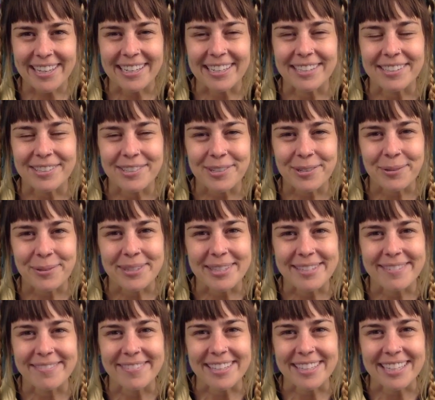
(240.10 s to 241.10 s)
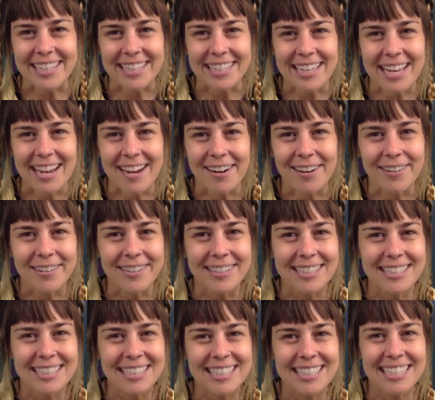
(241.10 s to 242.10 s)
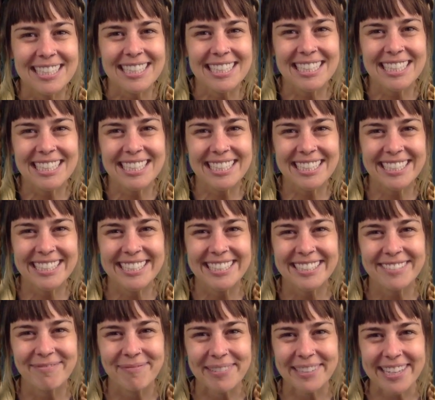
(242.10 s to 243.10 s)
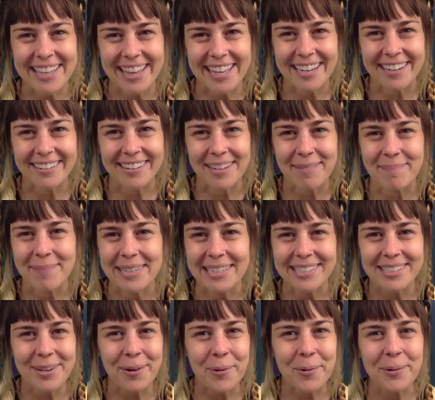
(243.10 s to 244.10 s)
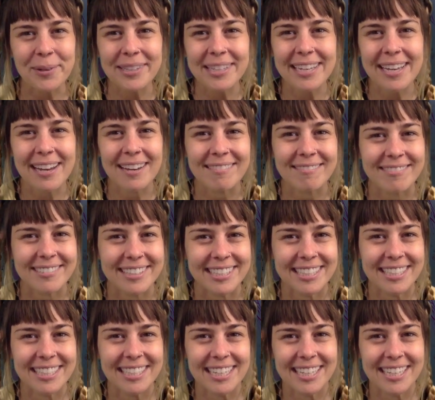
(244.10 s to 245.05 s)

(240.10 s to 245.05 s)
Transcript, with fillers: in and choose the feeling now. Breathe out and be totally confident